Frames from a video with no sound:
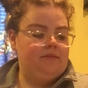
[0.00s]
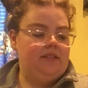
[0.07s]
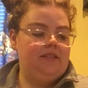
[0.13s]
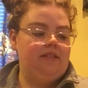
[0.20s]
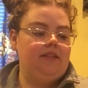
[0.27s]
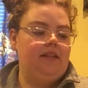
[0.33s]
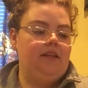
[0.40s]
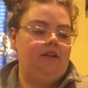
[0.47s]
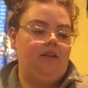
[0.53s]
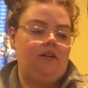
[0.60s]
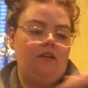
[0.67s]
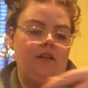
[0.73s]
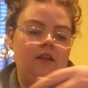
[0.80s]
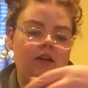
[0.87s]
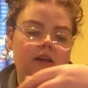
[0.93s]
this
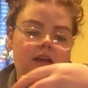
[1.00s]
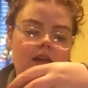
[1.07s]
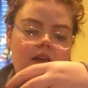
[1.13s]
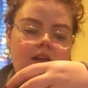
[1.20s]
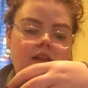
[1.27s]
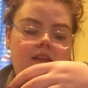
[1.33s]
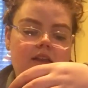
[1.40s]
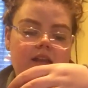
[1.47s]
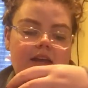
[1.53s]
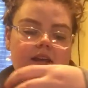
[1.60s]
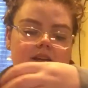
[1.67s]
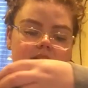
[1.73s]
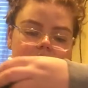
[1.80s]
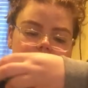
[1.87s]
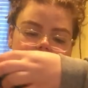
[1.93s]
little
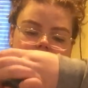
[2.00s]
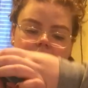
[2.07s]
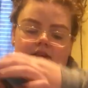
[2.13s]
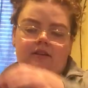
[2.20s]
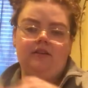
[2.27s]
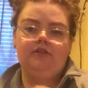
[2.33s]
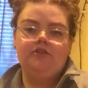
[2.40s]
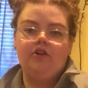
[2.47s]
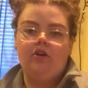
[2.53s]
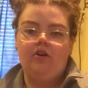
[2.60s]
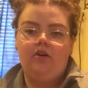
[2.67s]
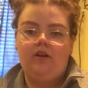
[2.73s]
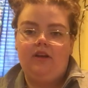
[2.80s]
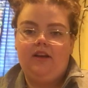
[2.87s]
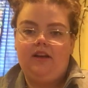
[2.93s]
NYX
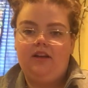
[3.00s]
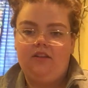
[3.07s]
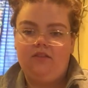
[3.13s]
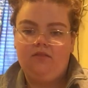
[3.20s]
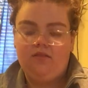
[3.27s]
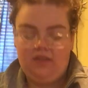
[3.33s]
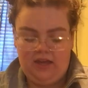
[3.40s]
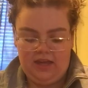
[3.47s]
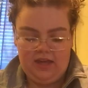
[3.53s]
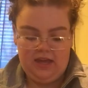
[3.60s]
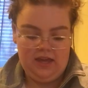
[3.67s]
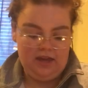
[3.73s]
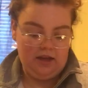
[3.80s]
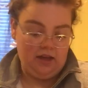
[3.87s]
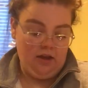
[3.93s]

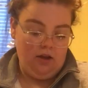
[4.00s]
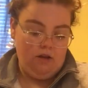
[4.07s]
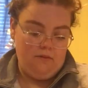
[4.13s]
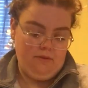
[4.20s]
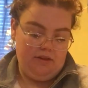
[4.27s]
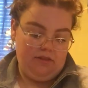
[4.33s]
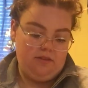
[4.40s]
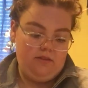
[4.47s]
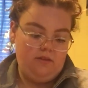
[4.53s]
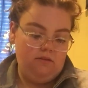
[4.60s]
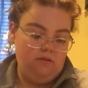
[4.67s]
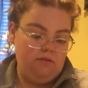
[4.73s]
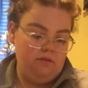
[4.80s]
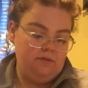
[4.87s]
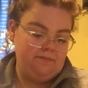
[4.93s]
thingy with
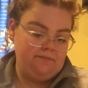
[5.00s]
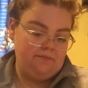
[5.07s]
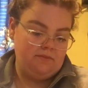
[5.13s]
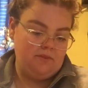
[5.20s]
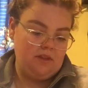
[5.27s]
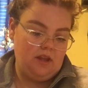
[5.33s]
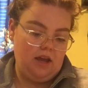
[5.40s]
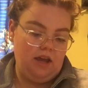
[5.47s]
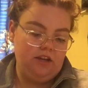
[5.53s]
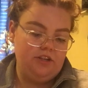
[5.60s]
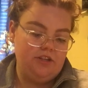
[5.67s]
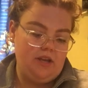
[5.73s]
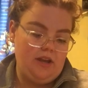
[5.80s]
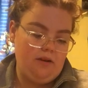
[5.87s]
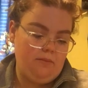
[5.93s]
2
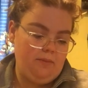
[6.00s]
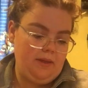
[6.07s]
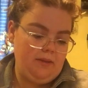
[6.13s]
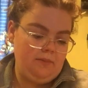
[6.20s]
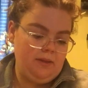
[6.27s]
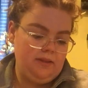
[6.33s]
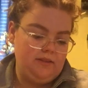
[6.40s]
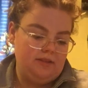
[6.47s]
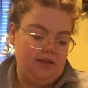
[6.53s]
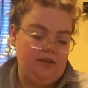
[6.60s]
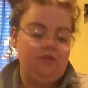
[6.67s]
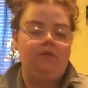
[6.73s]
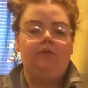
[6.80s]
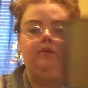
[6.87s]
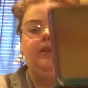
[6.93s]
eyeshadow pigments
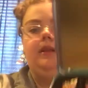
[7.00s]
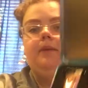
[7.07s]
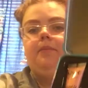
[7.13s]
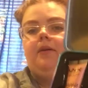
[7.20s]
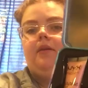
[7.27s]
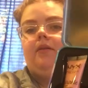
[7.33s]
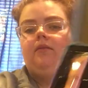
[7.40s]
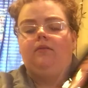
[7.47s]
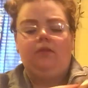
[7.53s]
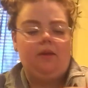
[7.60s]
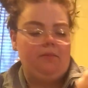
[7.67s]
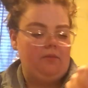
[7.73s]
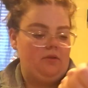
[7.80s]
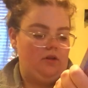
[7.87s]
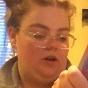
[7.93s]
and 2 lip
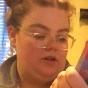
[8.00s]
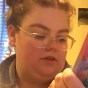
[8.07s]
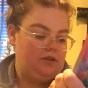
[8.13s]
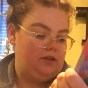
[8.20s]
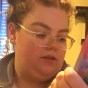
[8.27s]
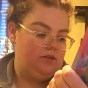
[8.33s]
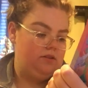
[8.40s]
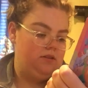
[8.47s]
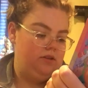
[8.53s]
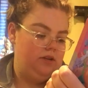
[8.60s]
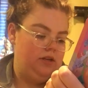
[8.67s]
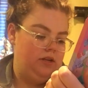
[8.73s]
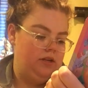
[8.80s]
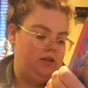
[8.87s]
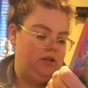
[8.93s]
glosses.
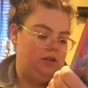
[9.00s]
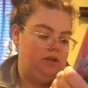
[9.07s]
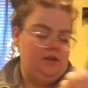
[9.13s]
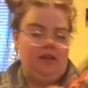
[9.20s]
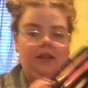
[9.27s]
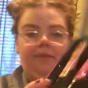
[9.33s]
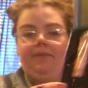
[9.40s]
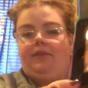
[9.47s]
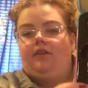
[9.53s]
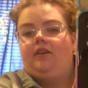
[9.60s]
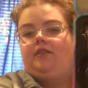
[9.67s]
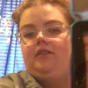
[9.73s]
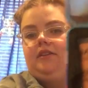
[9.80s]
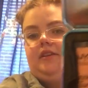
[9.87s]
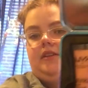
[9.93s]
Lip
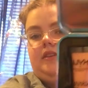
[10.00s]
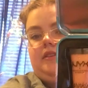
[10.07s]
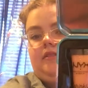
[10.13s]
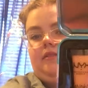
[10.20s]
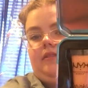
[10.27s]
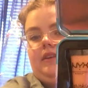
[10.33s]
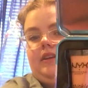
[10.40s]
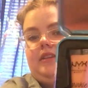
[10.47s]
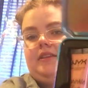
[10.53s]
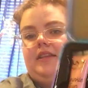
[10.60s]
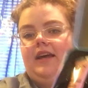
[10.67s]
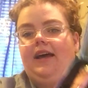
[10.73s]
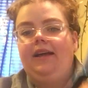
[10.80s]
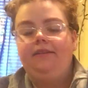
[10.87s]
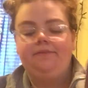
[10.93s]
glosses, so that's
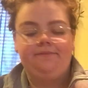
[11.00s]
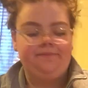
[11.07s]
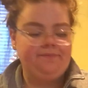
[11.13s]
that.